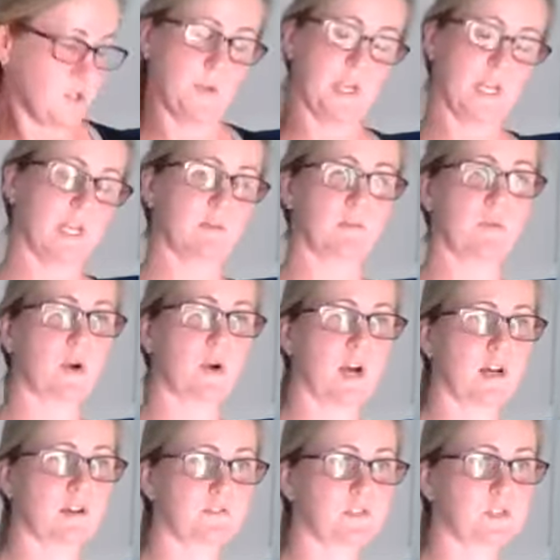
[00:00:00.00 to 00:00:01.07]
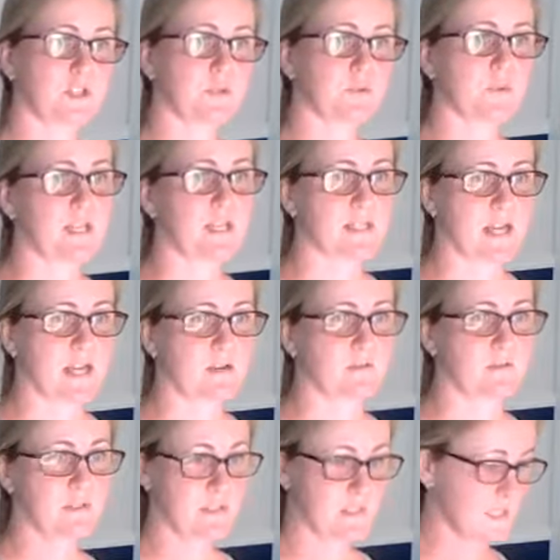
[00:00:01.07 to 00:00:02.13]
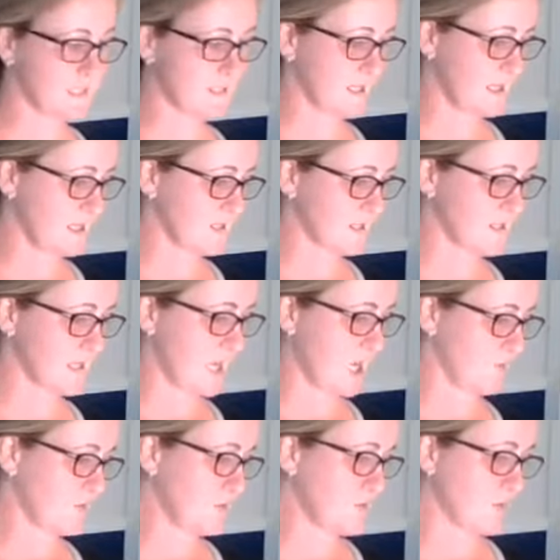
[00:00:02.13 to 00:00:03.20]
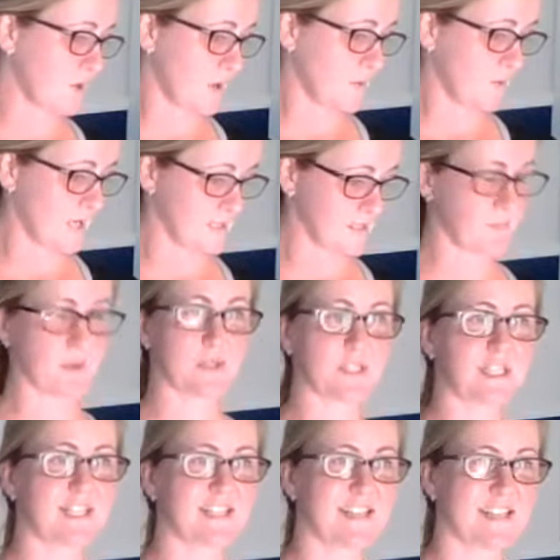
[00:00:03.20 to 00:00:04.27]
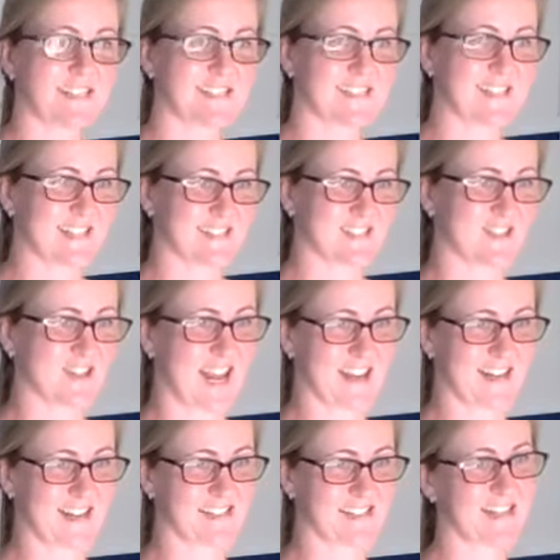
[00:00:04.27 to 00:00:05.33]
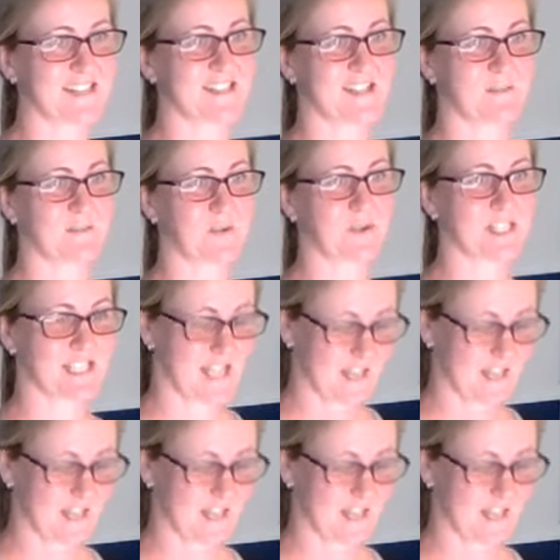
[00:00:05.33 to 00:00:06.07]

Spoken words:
doing improv to write down these things because it helps you grow as a person and as a dancer and as a contemporary